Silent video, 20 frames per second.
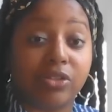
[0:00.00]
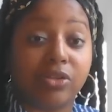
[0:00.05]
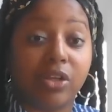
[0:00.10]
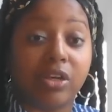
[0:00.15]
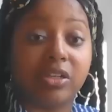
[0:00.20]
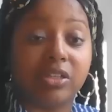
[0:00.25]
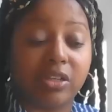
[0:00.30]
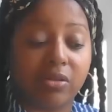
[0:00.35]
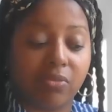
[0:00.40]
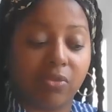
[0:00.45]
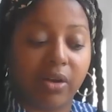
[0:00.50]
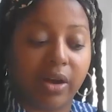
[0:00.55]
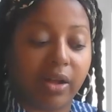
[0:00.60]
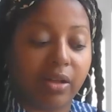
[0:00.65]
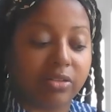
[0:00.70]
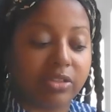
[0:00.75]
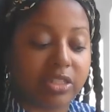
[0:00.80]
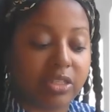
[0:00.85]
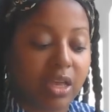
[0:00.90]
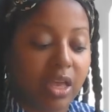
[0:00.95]
Look somewhere
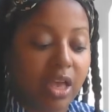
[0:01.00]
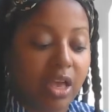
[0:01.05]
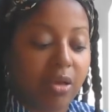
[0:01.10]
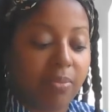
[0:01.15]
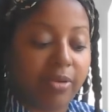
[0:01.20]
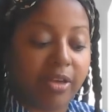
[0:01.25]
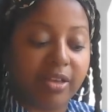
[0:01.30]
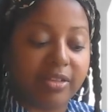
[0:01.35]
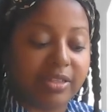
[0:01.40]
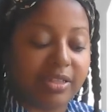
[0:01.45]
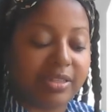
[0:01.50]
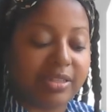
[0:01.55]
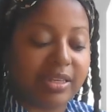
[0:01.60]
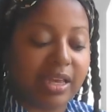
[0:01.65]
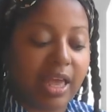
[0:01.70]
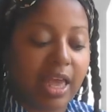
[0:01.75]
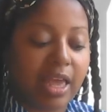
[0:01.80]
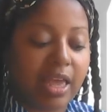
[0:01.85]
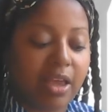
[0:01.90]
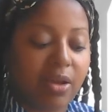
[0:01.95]
else because it's
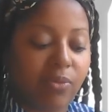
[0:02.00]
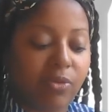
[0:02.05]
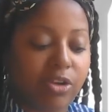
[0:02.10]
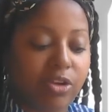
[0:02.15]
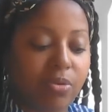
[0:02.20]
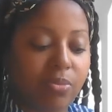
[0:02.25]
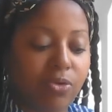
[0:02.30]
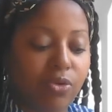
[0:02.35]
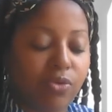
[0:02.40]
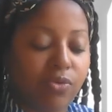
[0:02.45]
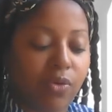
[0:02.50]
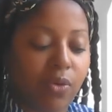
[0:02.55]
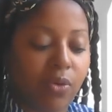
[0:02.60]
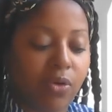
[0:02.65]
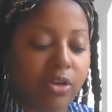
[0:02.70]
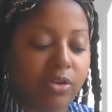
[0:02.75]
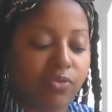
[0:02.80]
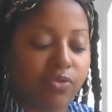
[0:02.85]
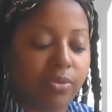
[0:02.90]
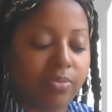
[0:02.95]
saying here when you move
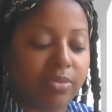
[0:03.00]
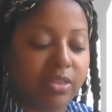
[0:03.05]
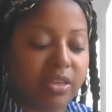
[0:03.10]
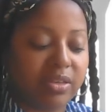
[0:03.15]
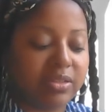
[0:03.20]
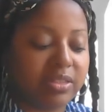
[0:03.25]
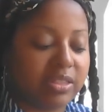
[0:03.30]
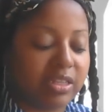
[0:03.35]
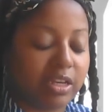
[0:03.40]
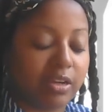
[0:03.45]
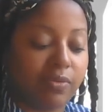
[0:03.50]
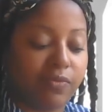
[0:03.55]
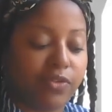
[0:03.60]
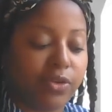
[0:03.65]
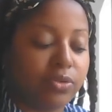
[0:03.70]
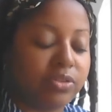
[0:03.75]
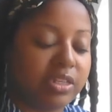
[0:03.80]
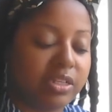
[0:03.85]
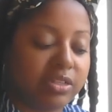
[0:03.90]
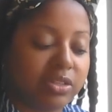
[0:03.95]
on from this
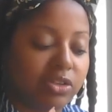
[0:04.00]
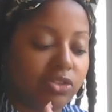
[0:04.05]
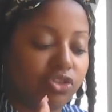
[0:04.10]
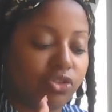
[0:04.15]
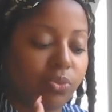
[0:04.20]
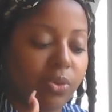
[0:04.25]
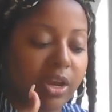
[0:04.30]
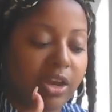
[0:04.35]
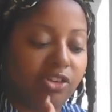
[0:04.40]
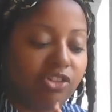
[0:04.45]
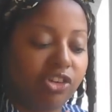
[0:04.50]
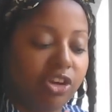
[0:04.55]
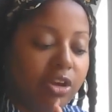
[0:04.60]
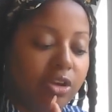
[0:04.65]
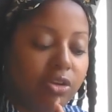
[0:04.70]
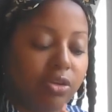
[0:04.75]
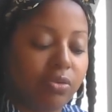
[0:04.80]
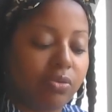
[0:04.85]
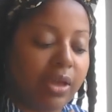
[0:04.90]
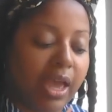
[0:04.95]
confusing
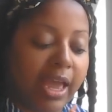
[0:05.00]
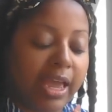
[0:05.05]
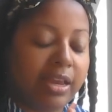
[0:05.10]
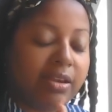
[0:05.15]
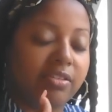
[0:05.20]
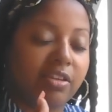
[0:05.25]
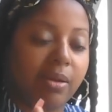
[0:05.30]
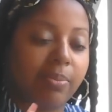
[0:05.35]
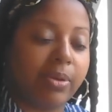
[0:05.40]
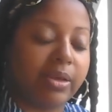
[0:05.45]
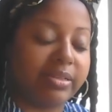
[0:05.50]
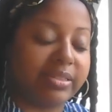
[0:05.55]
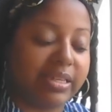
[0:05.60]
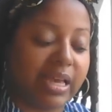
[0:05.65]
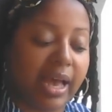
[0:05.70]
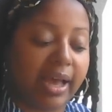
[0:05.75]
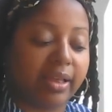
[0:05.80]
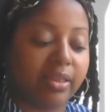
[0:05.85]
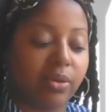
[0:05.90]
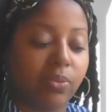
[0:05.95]
situation, you end up
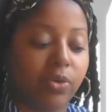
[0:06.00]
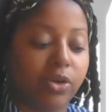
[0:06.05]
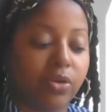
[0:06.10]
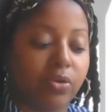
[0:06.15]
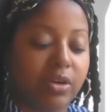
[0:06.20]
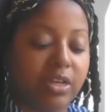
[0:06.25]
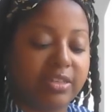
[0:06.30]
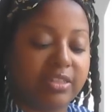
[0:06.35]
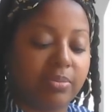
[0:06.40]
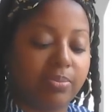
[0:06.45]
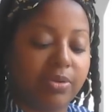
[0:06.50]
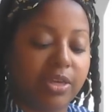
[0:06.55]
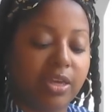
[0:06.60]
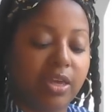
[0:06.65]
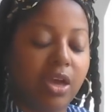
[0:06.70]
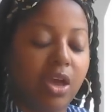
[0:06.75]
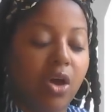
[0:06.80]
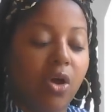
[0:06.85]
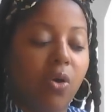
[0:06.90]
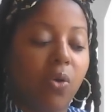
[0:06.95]
exactly where you need to
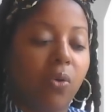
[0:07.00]
be,